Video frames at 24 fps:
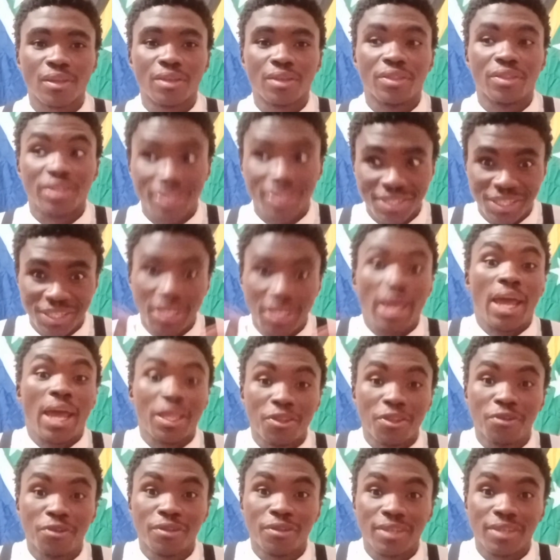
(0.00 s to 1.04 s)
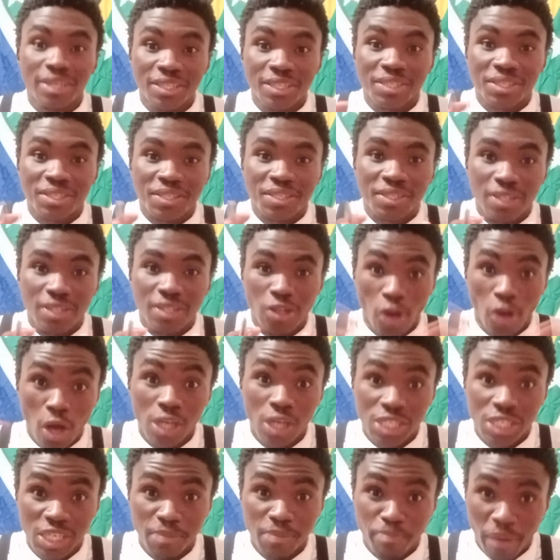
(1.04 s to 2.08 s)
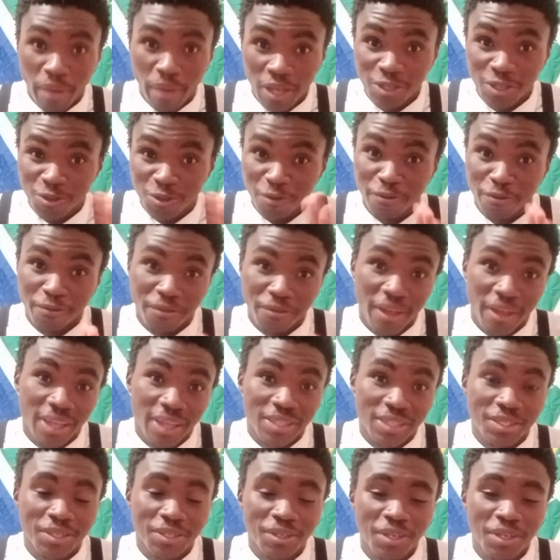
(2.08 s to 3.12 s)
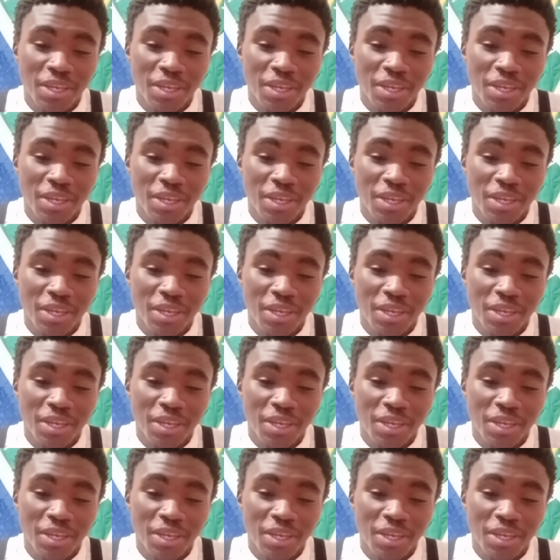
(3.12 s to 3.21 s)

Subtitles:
This channel is largely based off of that.